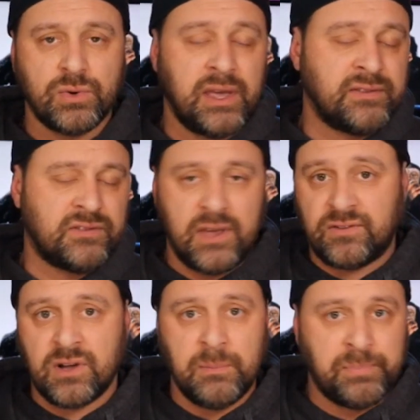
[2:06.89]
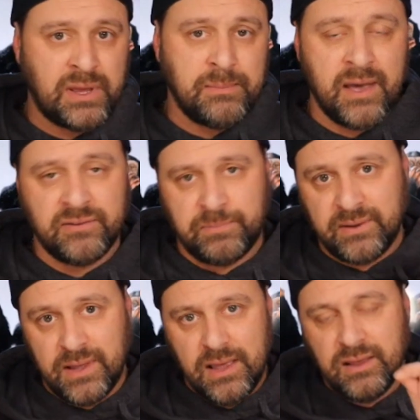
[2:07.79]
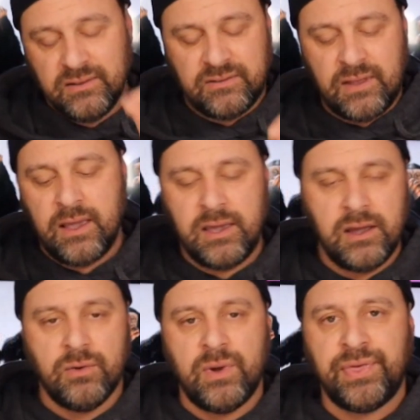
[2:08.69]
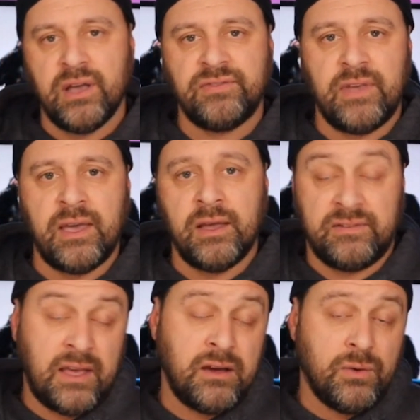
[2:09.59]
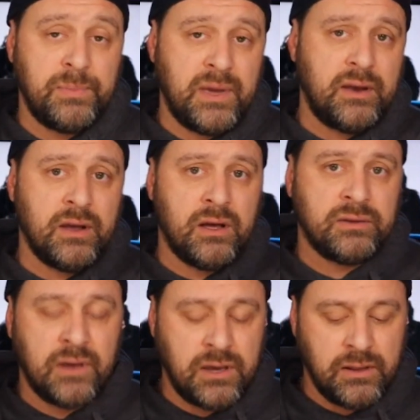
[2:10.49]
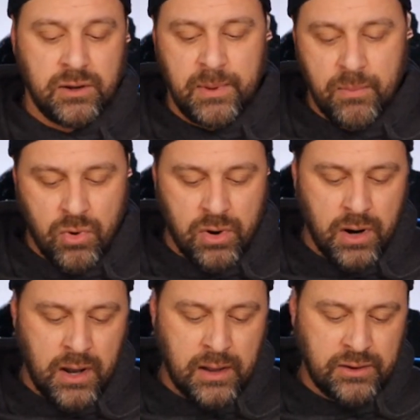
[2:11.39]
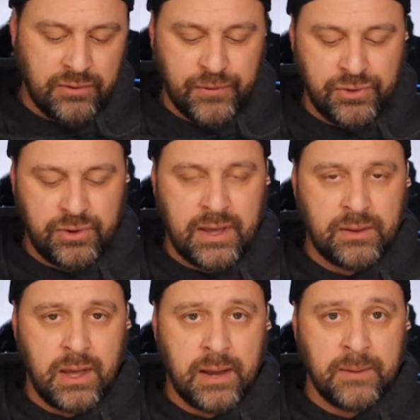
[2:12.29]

It's complete mess, but stay here with us and stay here with me, and I'll tell you a little bit more a little further down the line.